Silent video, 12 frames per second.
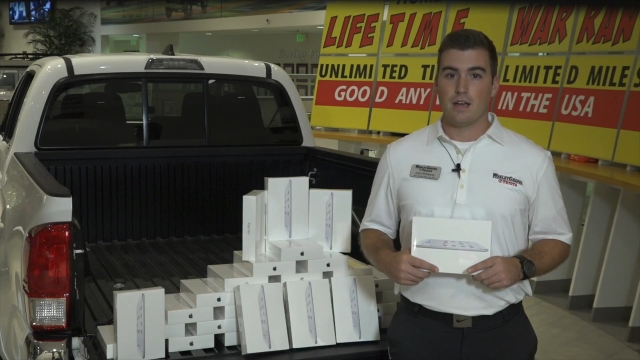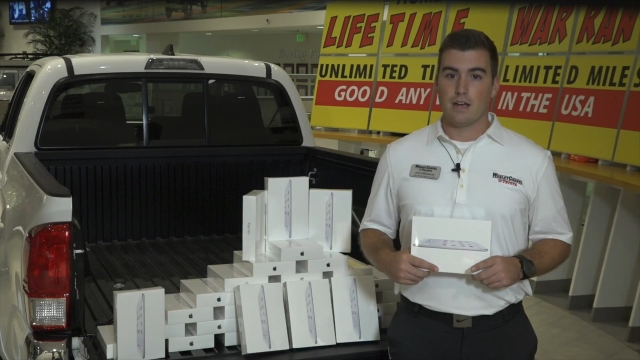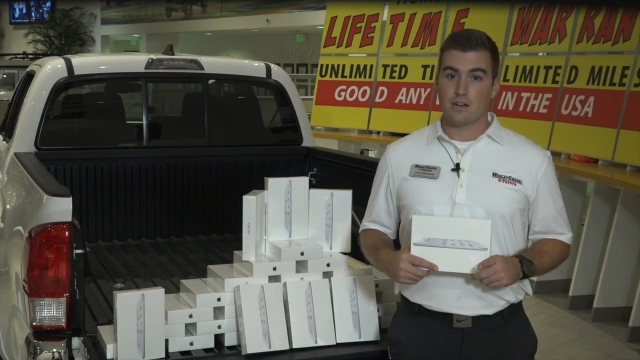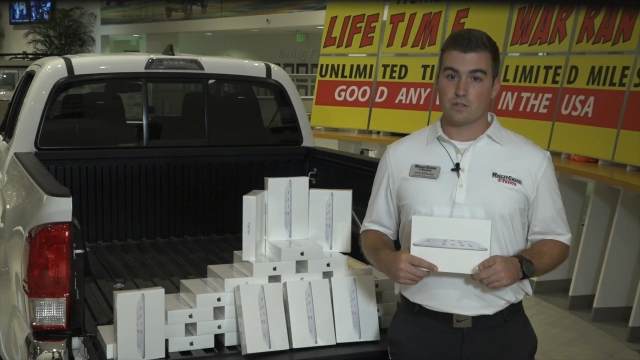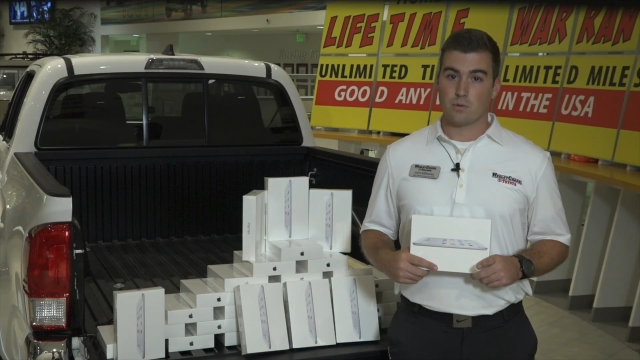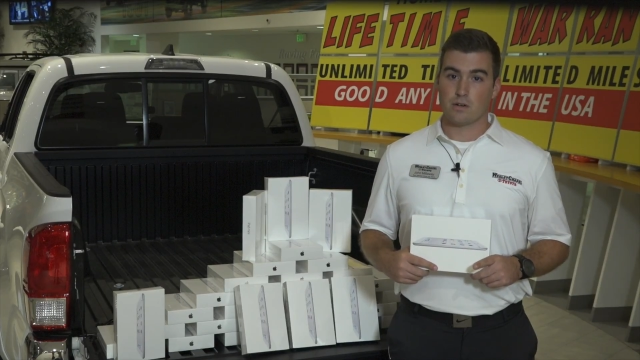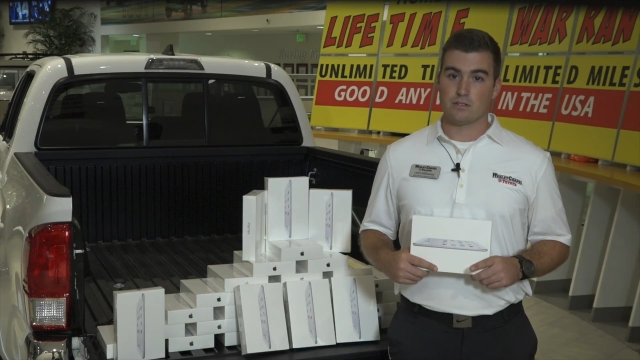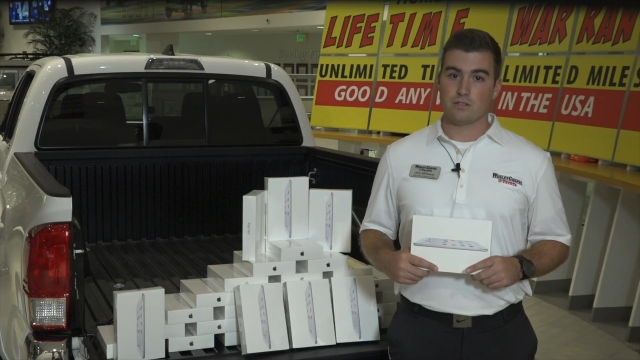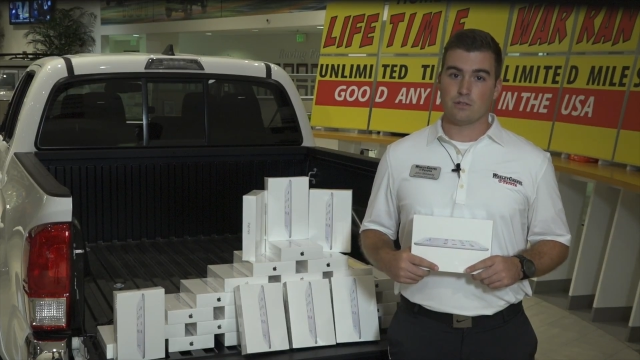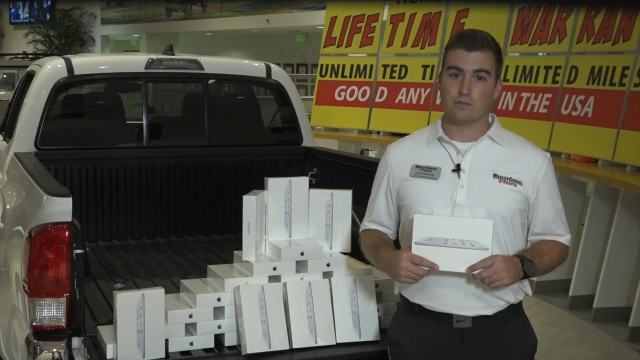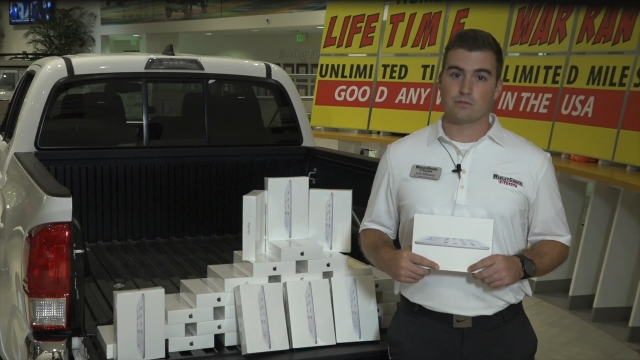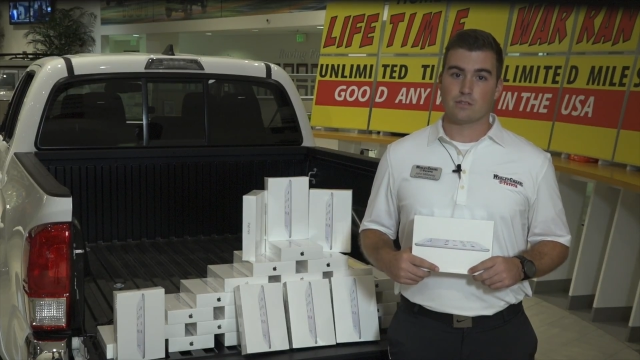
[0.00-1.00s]
Here's what I'll
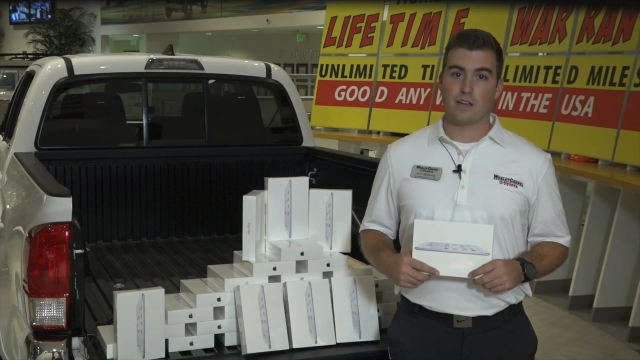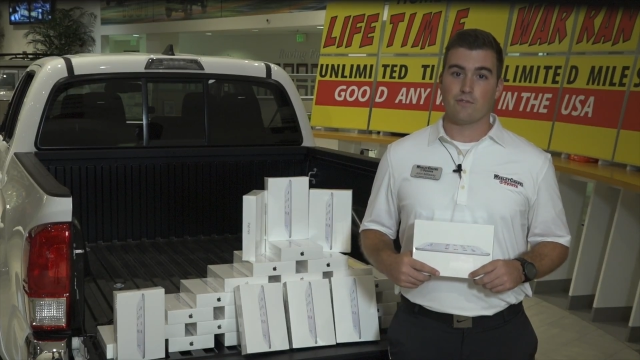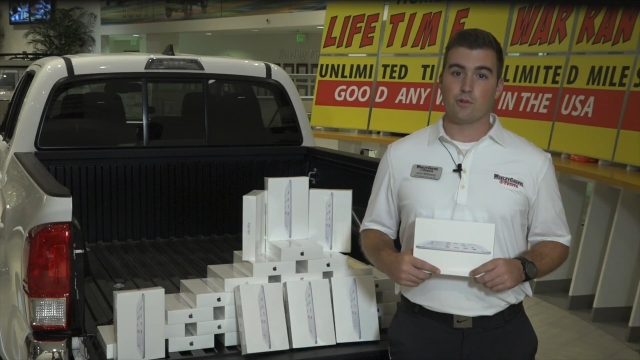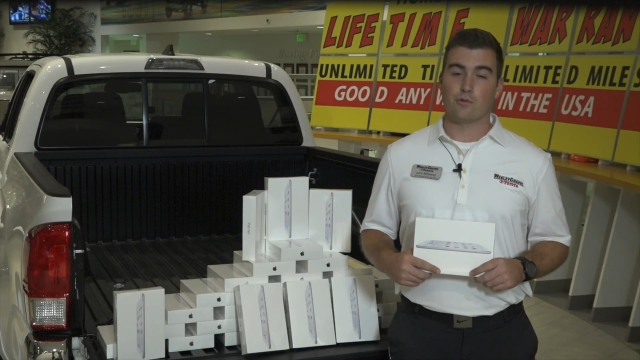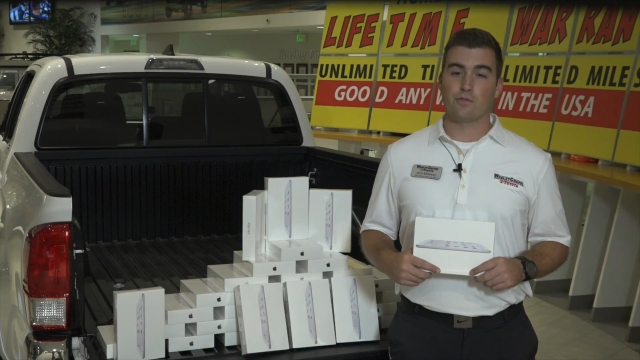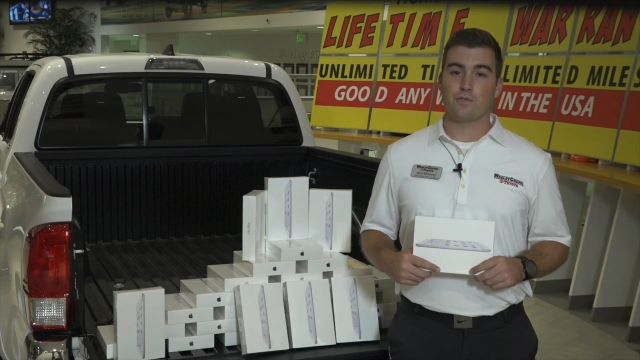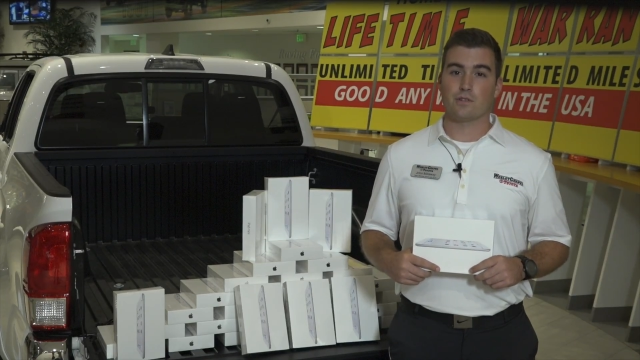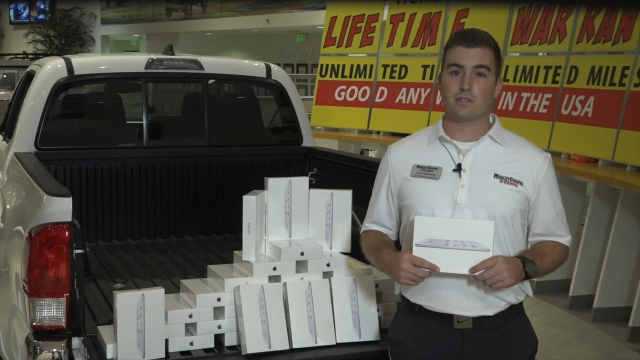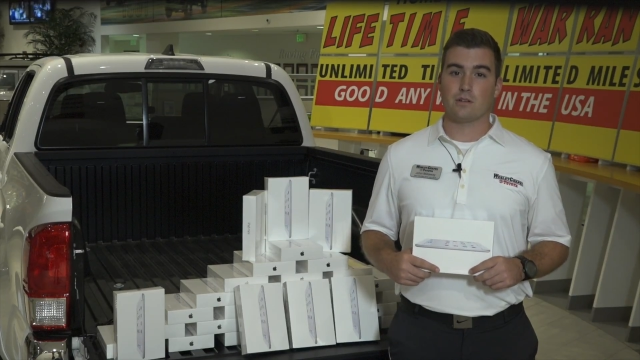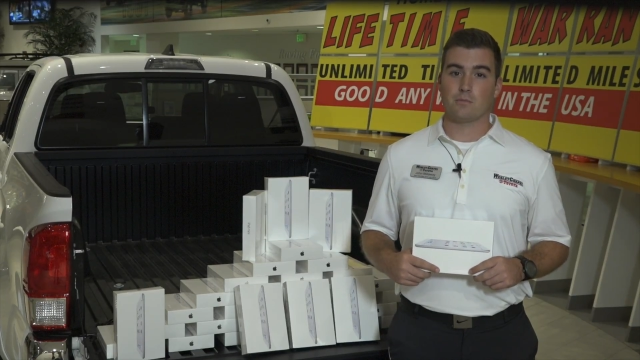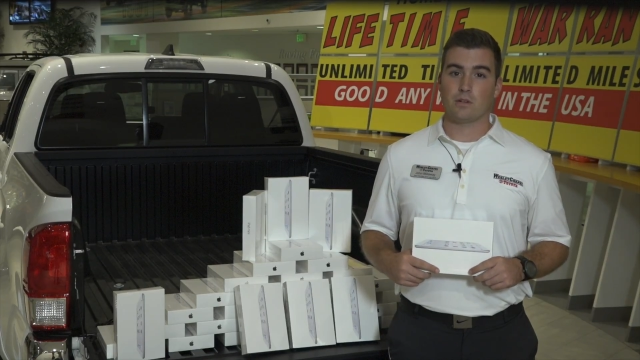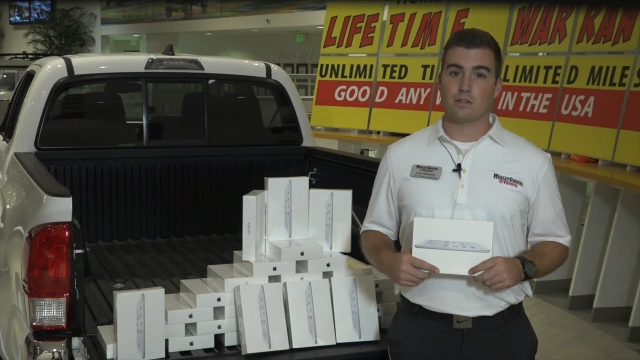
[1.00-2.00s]
do. If you refer
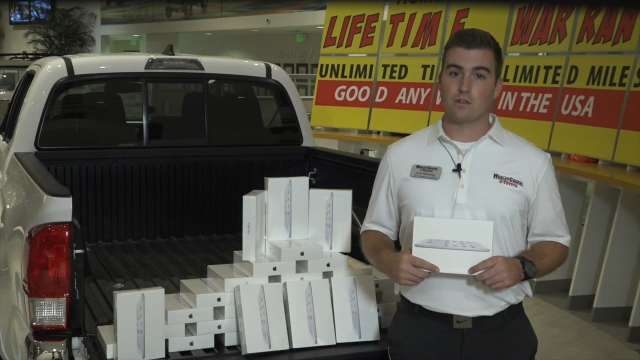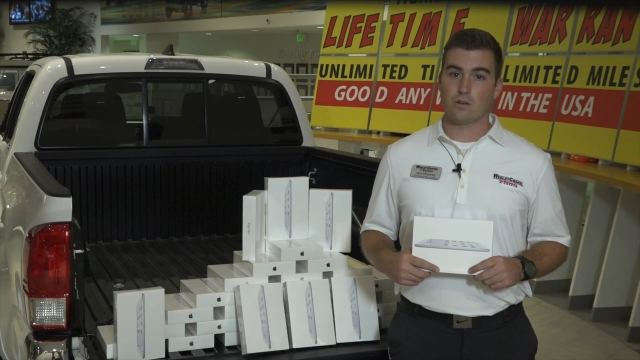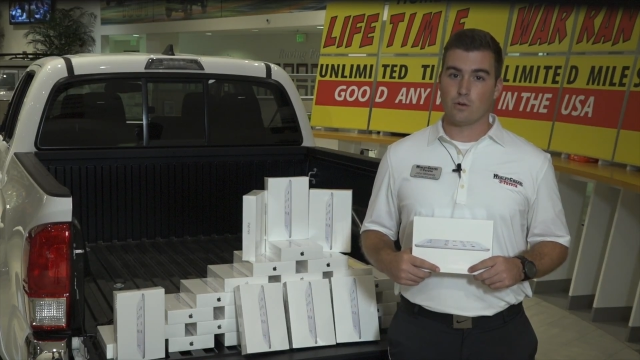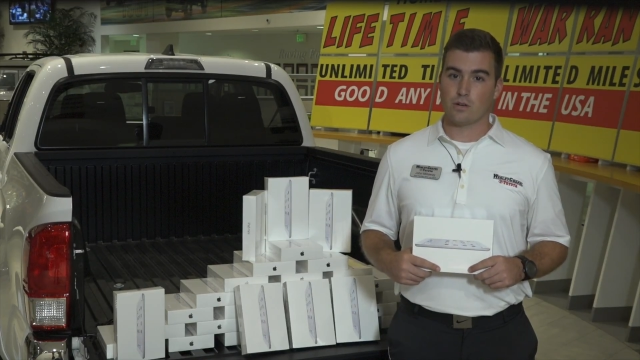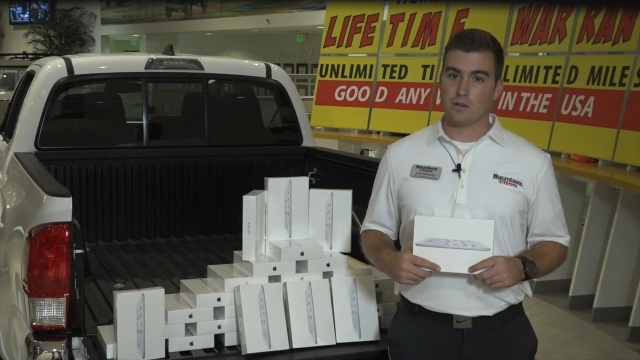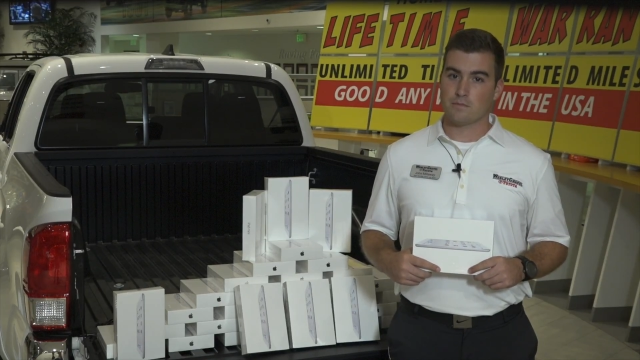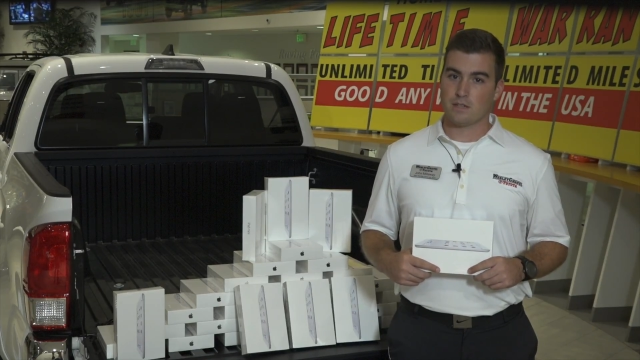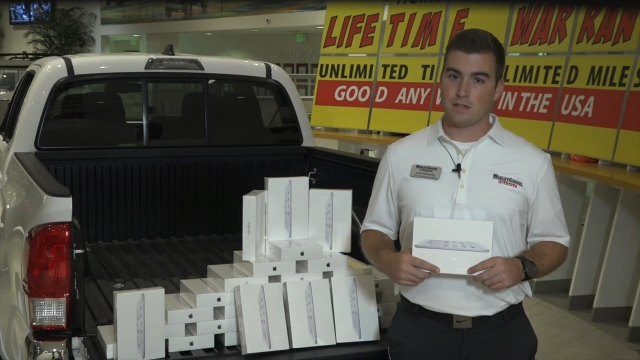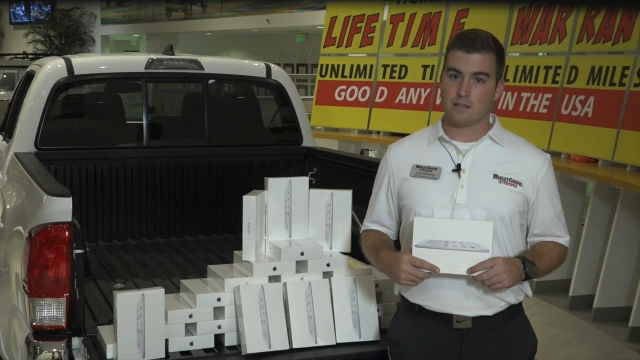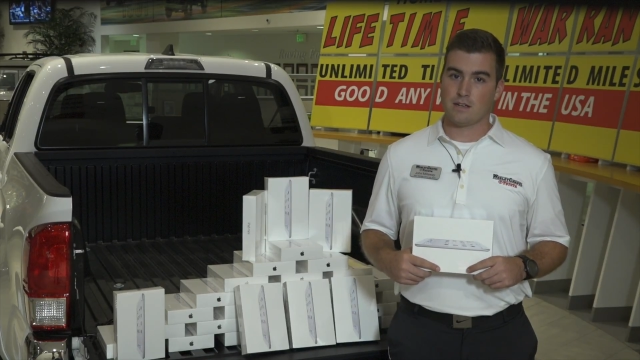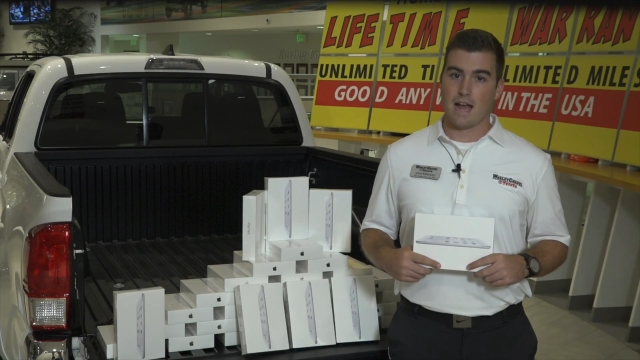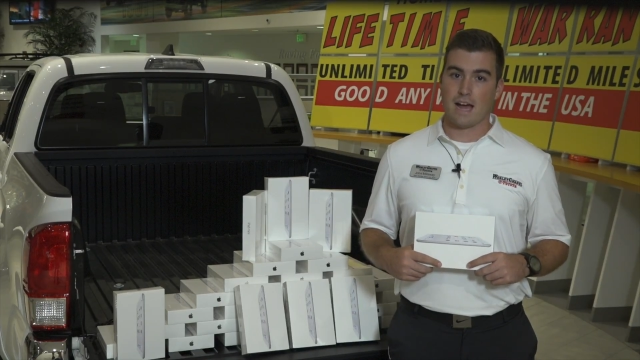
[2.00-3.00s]
someone who comes
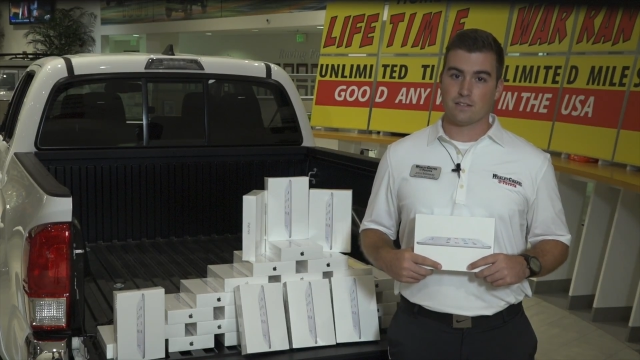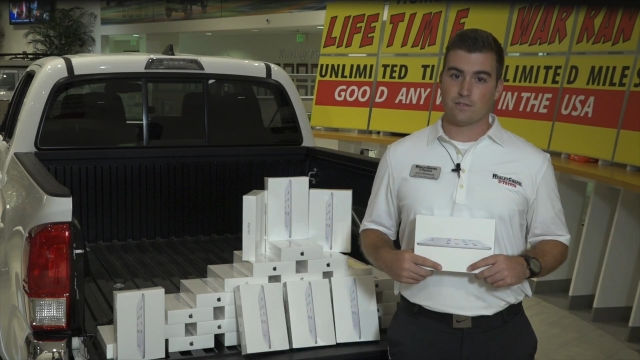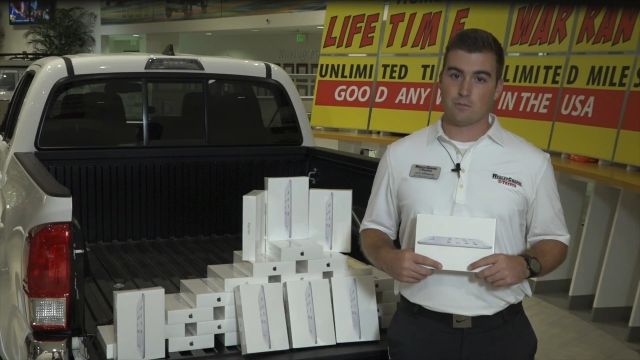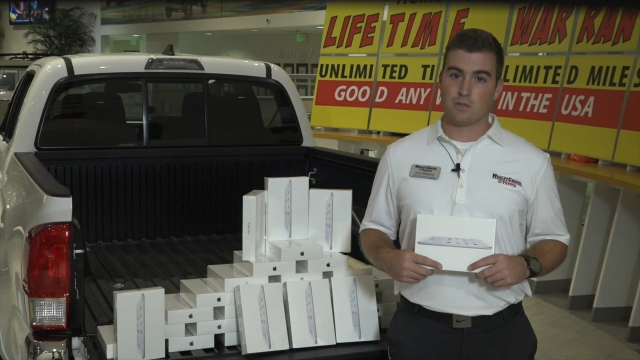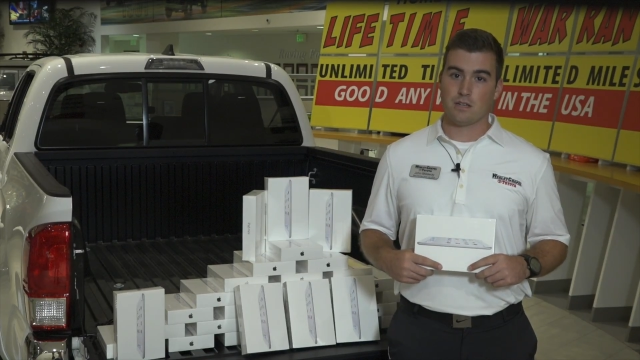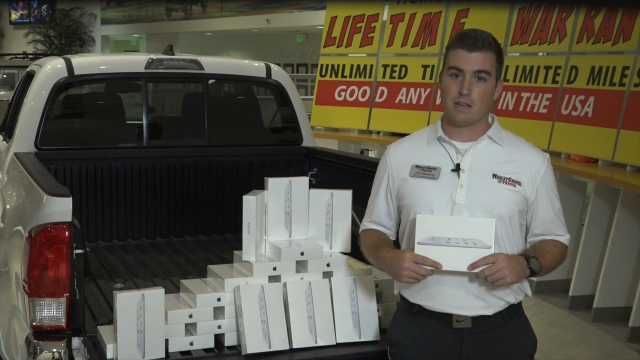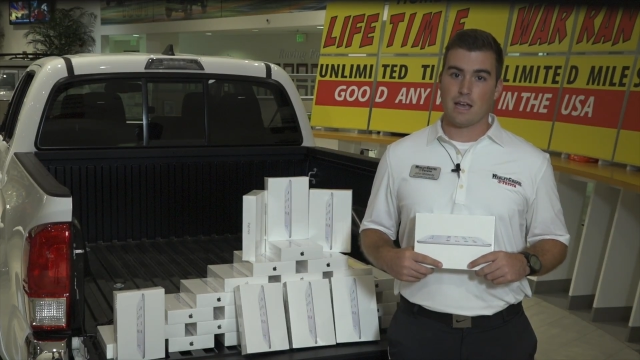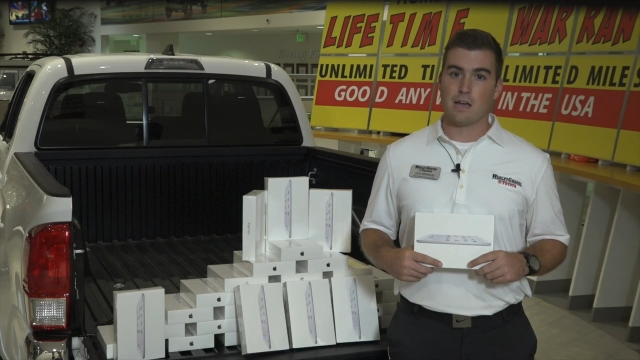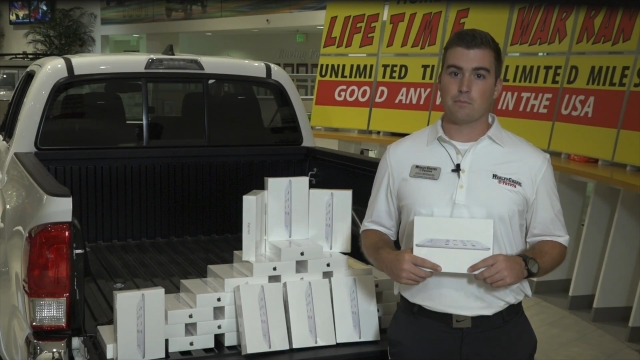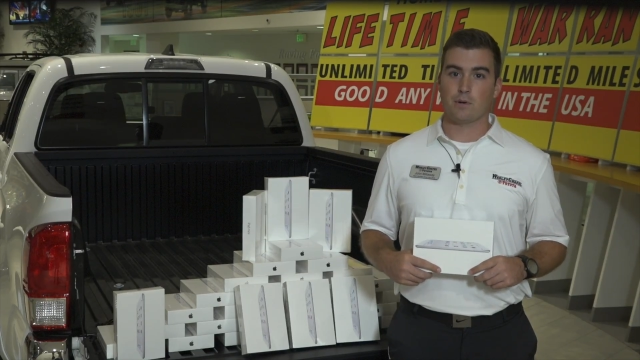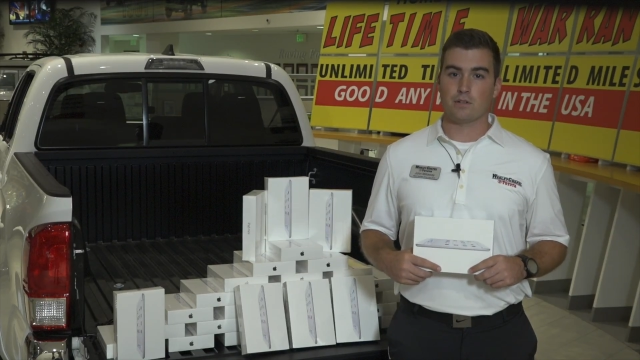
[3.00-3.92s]
in, asks for me, and